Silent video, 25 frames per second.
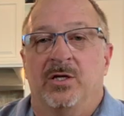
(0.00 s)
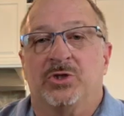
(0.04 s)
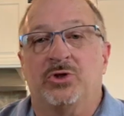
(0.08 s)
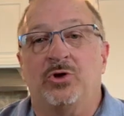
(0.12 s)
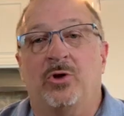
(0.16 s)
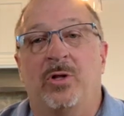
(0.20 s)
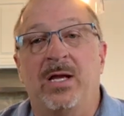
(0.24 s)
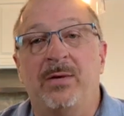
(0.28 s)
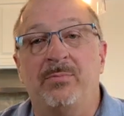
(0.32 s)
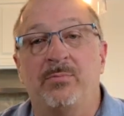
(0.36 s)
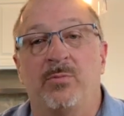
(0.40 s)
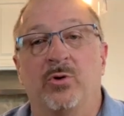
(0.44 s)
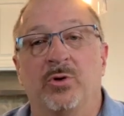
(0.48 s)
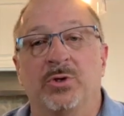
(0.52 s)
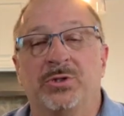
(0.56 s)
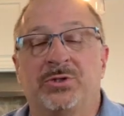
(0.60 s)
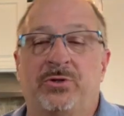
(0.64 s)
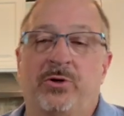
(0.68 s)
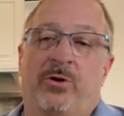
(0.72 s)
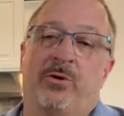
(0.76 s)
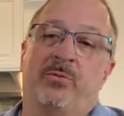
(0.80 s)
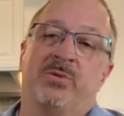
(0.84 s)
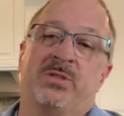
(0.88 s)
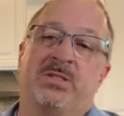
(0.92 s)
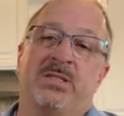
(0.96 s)
So like most
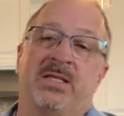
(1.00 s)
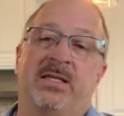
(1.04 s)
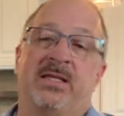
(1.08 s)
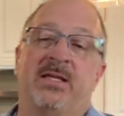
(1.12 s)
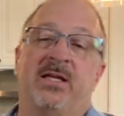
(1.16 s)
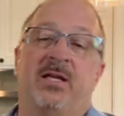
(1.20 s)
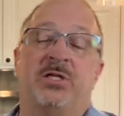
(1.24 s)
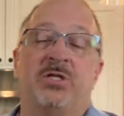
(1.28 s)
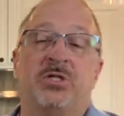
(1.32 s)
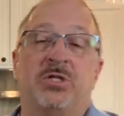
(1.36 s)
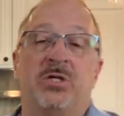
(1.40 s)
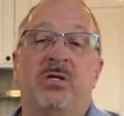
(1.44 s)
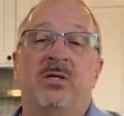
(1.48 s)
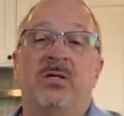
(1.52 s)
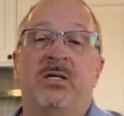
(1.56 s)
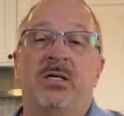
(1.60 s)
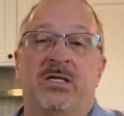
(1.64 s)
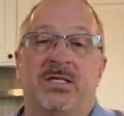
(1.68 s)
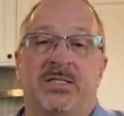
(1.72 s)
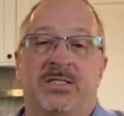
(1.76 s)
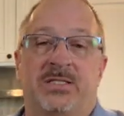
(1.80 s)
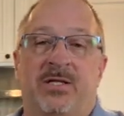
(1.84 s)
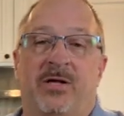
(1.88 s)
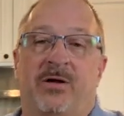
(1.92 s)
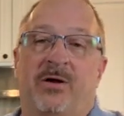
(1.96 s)
homes, the kitchen
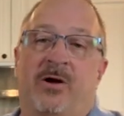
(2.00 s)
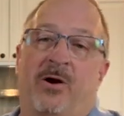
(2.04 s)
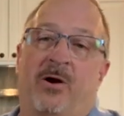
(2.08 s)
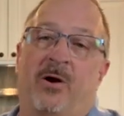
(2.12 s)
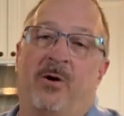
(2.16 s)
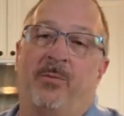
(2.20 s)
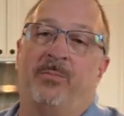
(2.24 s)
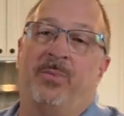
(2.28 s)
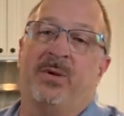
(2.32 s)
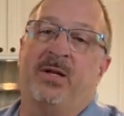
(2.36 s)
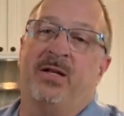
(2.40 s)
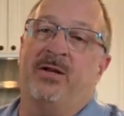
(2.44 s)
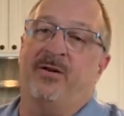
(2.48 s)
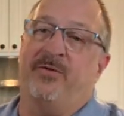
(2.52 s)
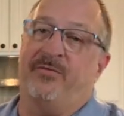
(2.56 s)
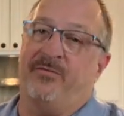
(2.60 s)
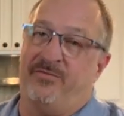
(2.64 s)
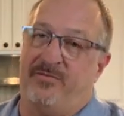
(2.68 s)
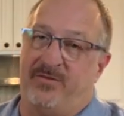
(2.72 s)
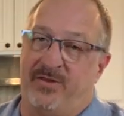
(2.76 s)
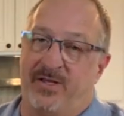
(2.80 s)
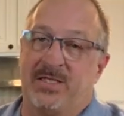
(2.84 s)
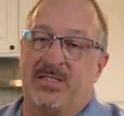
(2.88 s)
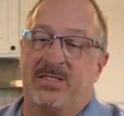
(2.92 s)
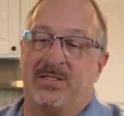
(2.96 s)
is the heartbeat
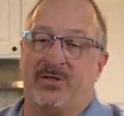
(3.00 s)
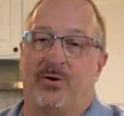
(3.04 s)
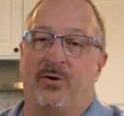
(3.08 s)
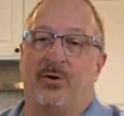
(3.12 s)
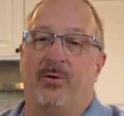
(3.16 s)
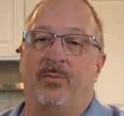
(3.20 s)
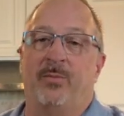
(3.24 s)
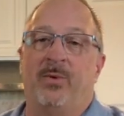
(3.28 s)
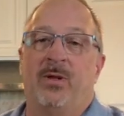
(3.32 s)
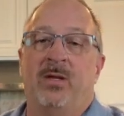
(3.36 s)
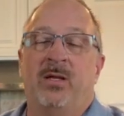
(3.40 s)
of this home.